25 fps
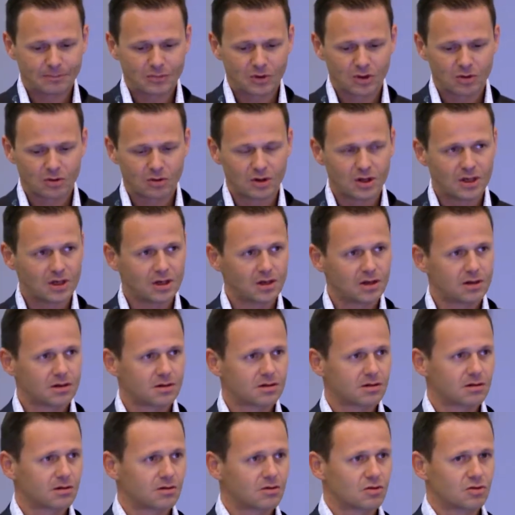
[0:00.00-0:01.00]
You
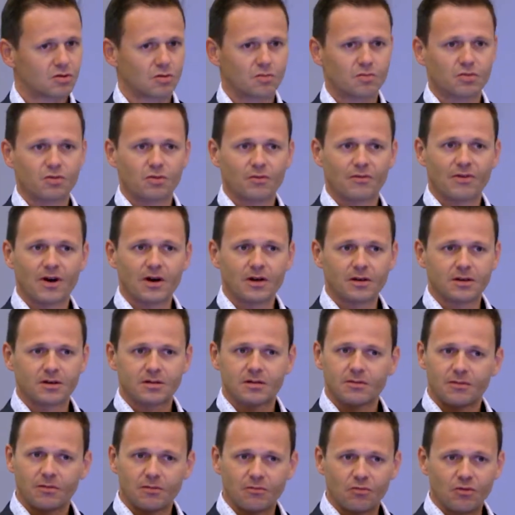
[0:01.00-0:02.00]
need to provide
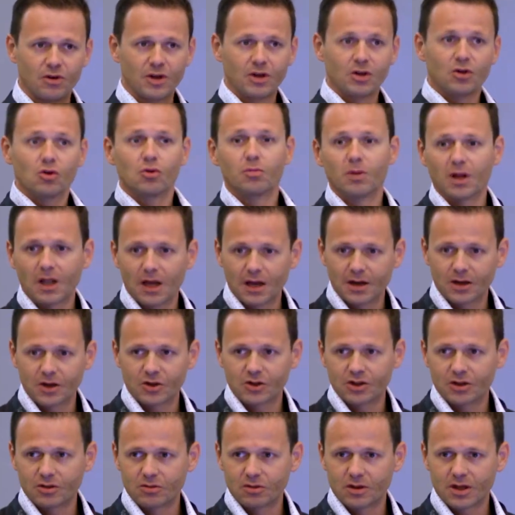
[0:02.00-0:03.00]
renewable
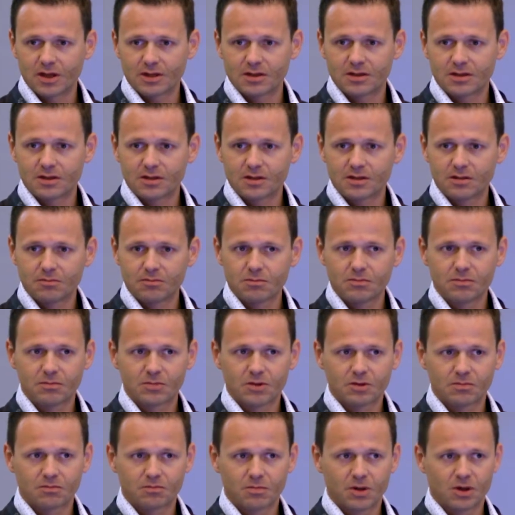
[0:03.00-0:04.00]
energy to that system,
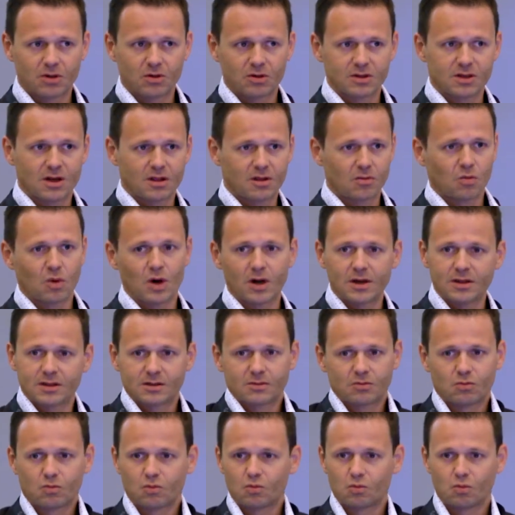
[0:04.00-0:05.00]
because
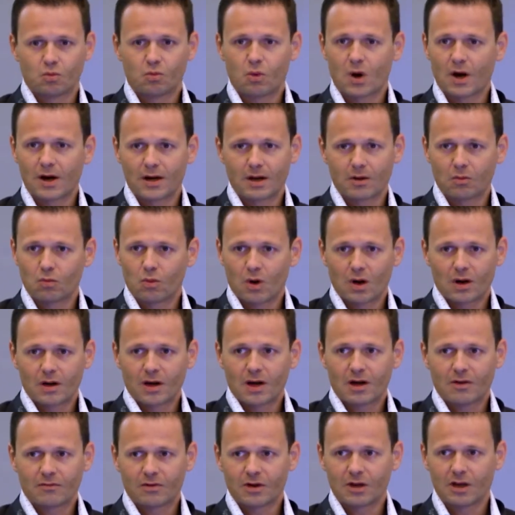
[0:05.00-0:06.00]
otherwise, why
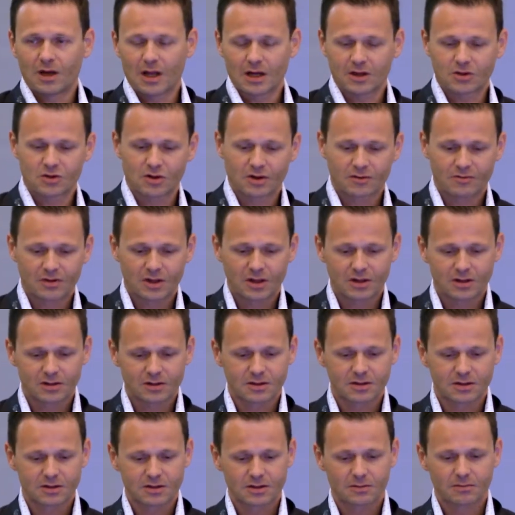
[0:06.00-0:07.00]
have an electric vehicle
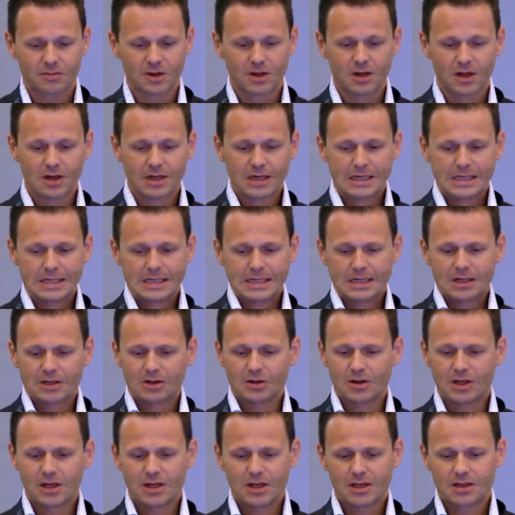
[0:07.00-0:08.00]
system?
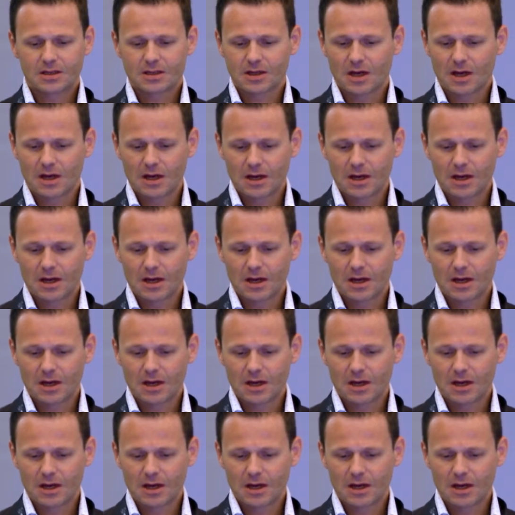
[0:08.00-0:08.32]
You need